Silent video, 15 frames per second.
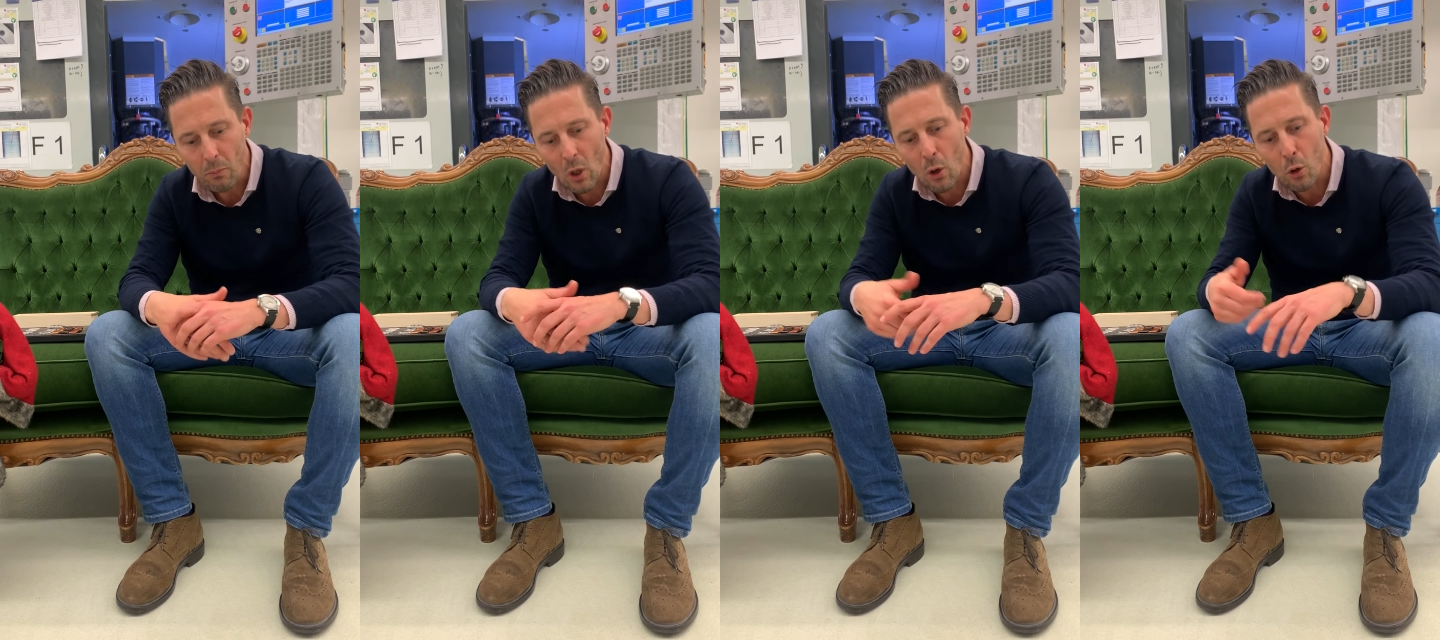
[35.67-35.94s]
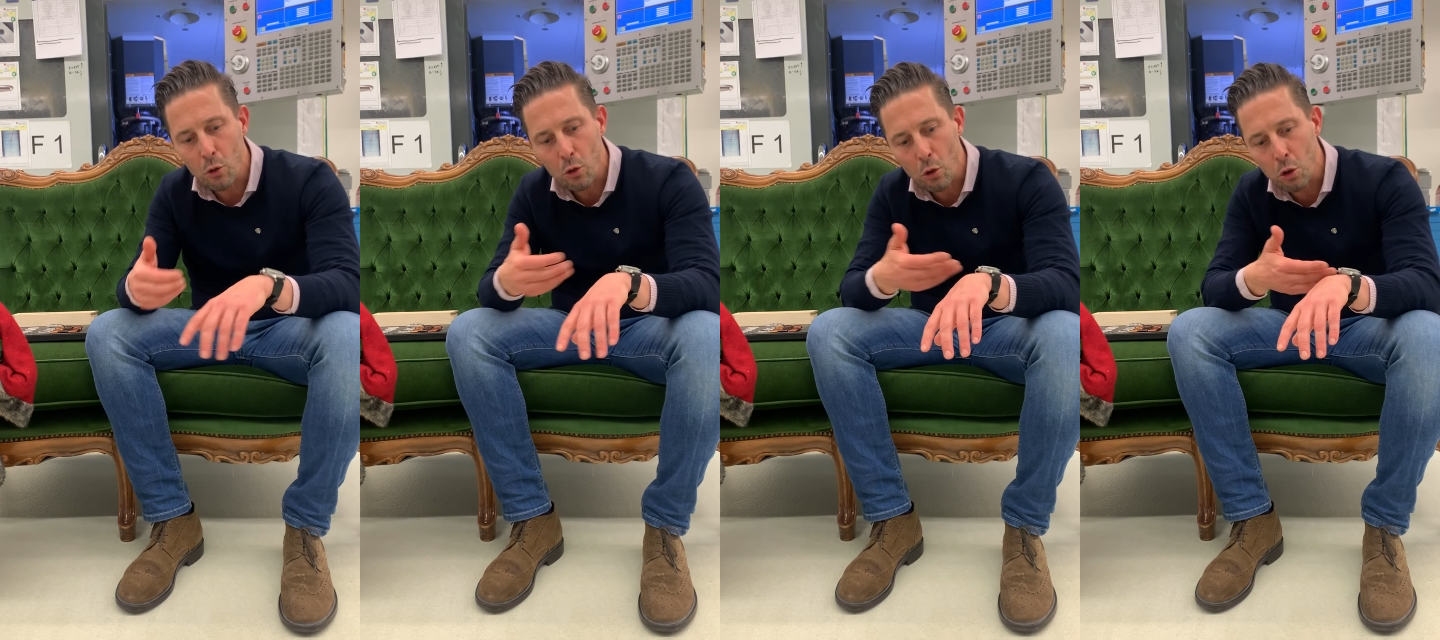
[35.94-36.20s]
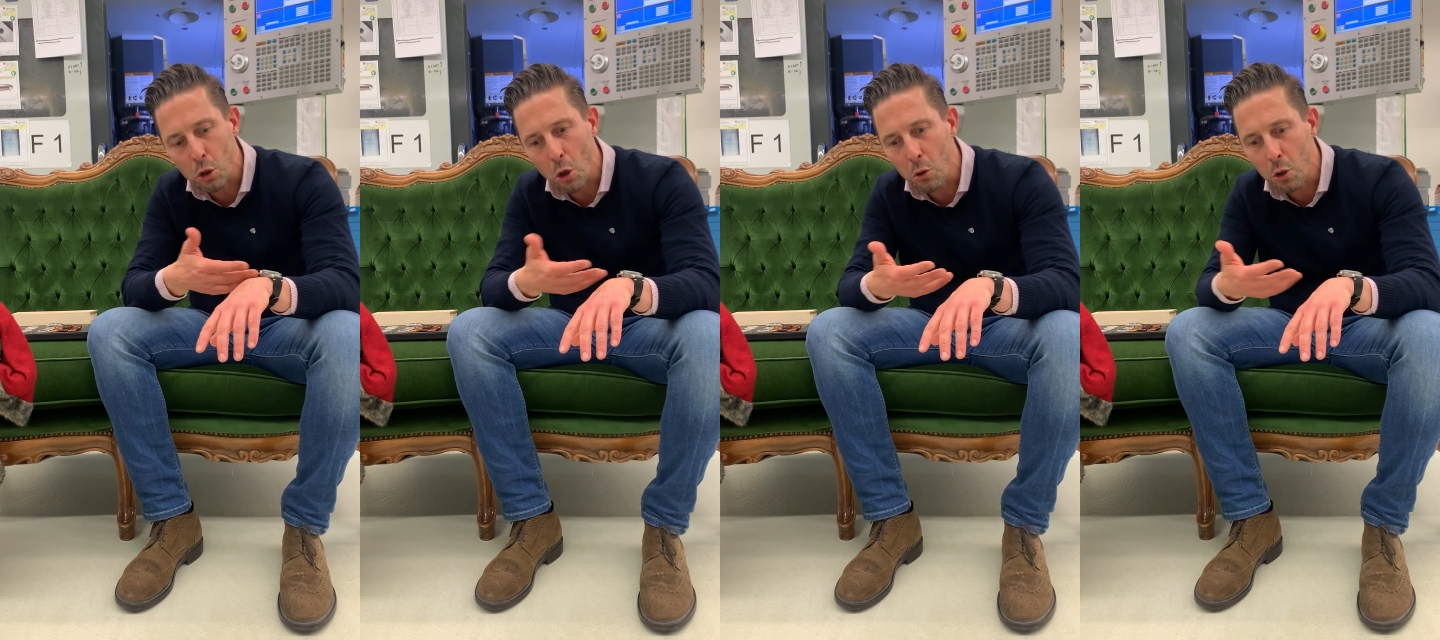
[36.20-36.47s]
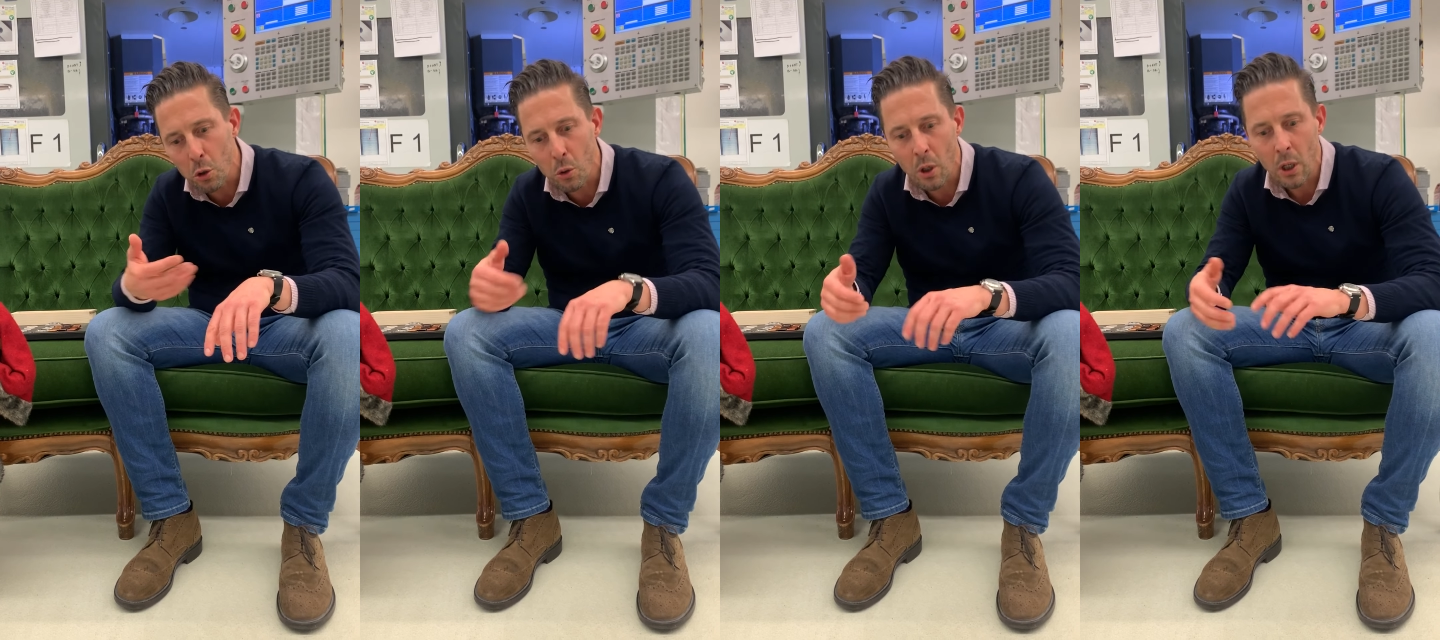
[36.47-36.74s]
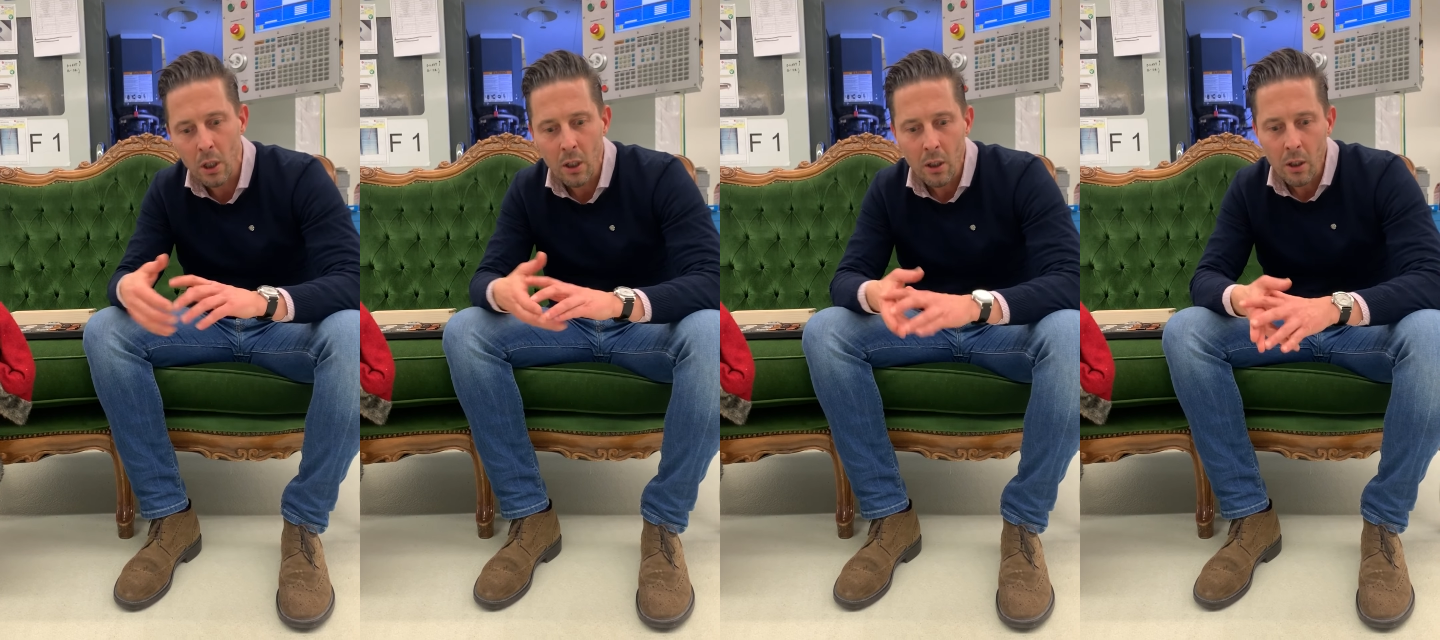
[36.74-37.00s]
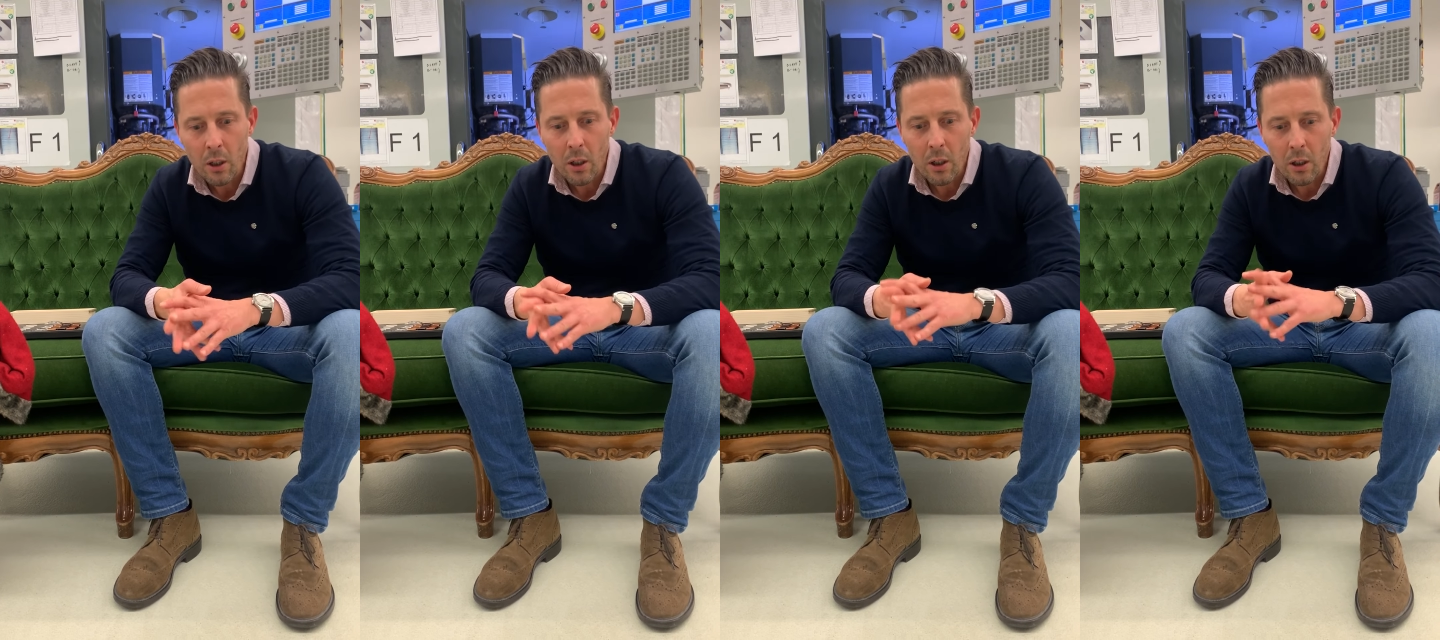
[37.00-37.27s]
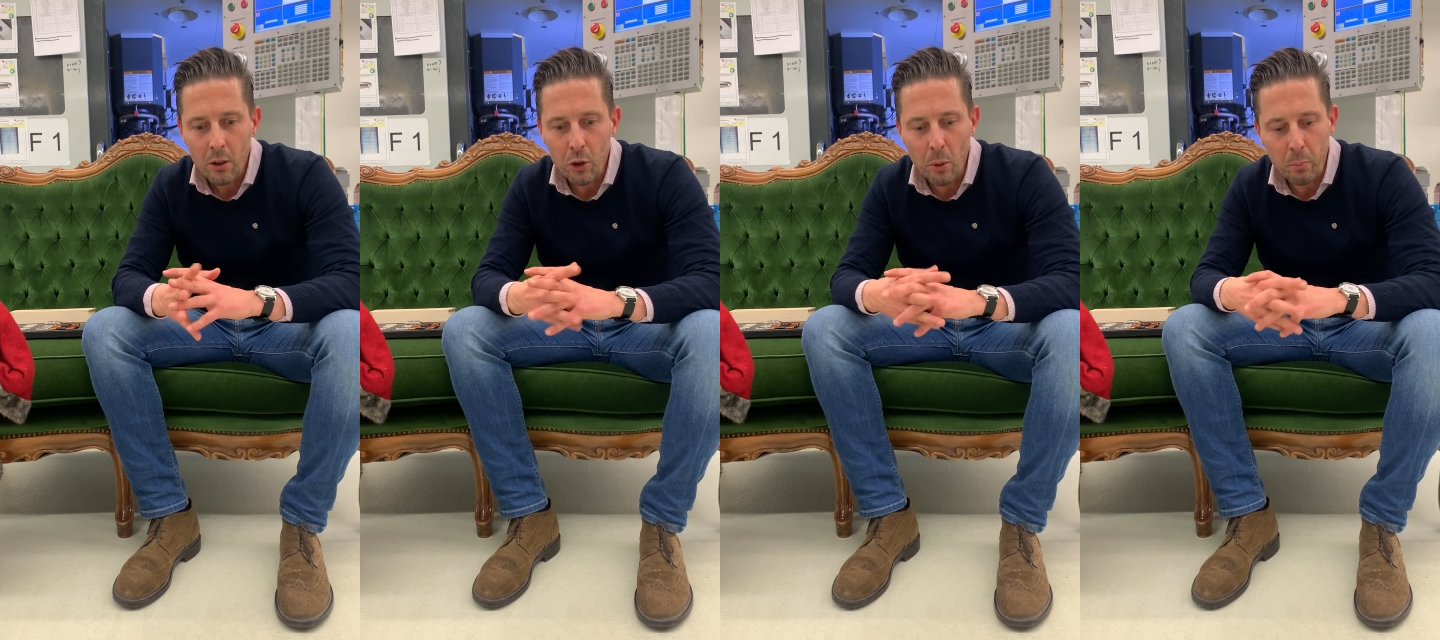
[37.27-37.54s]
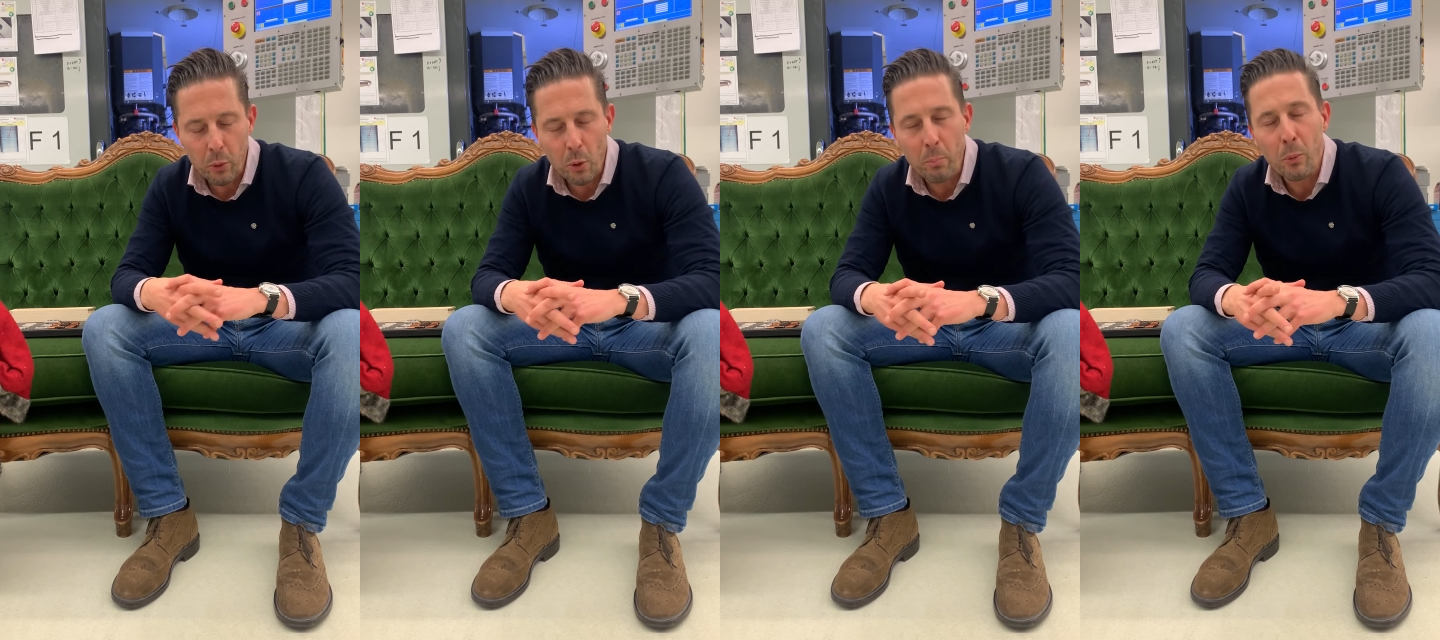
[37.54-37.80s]
also show you the
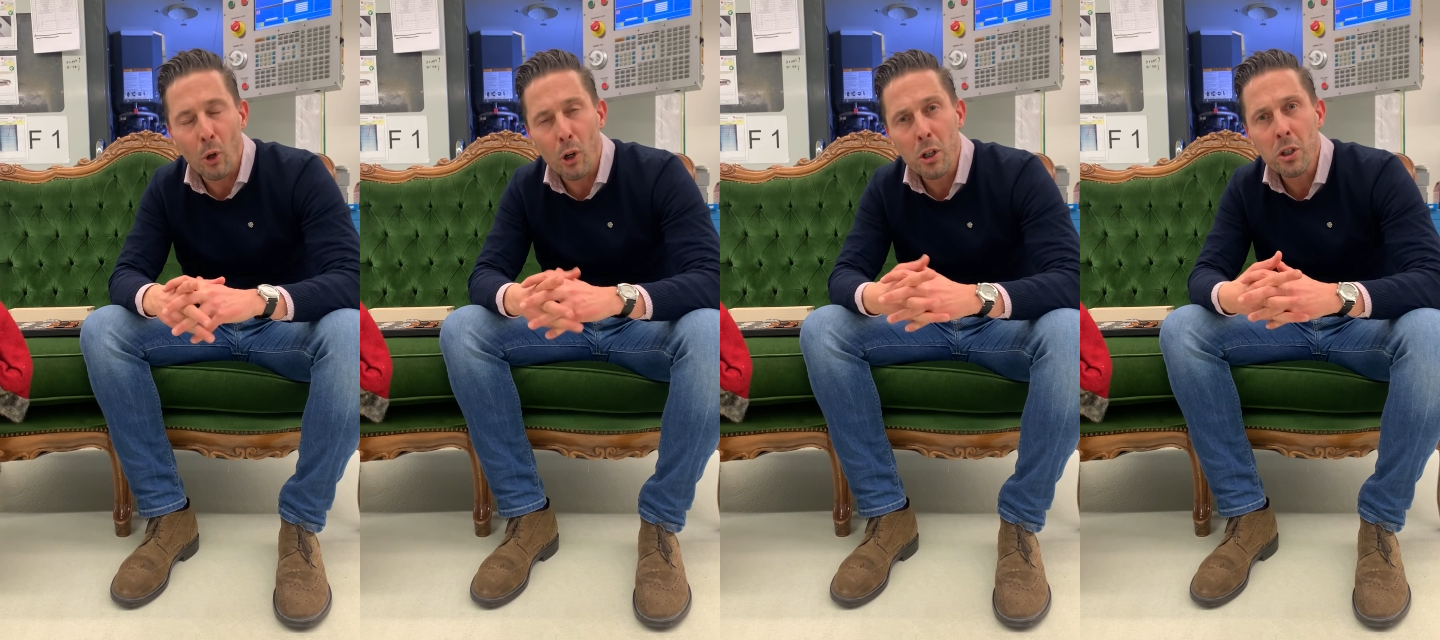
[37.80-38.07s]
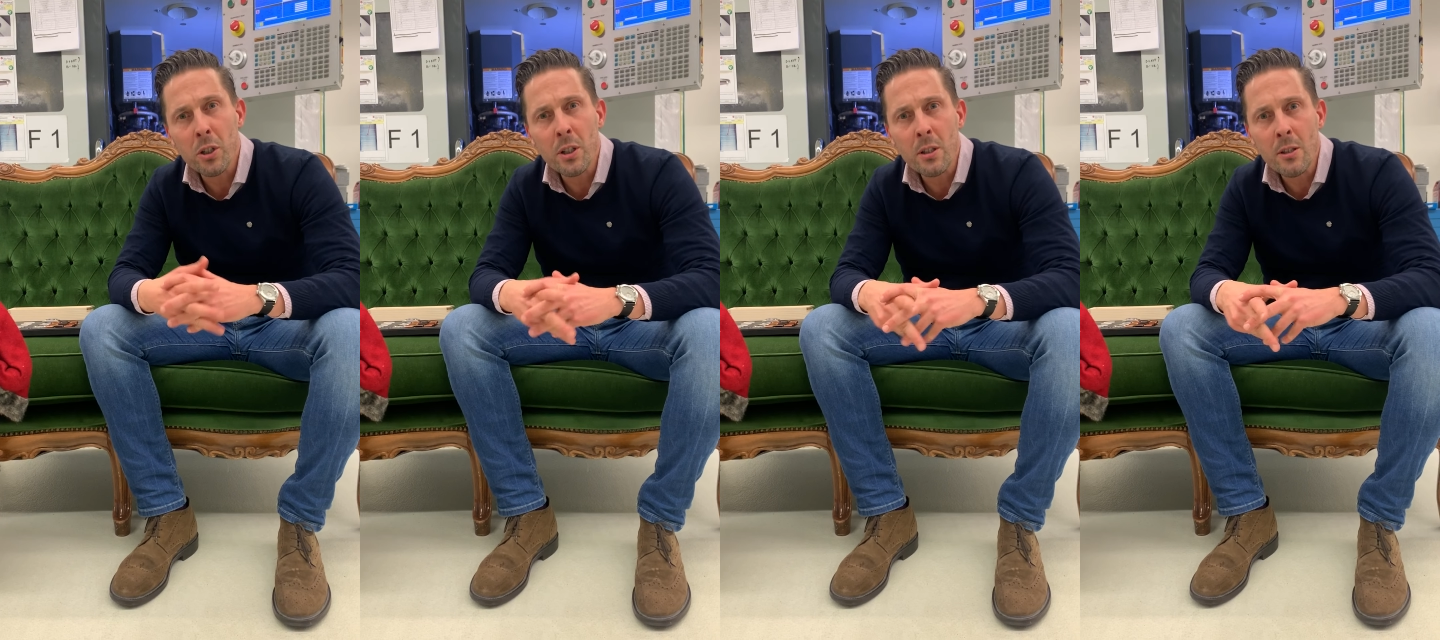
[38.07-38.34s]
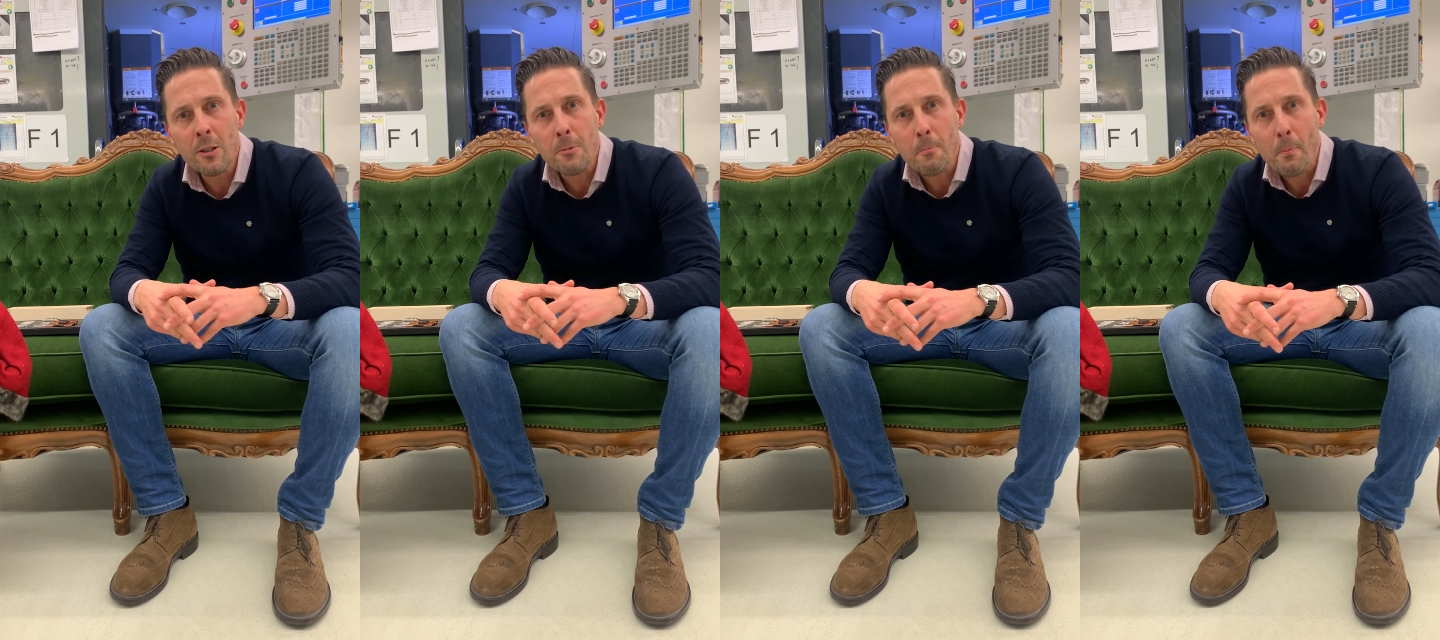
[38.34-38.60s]
proportions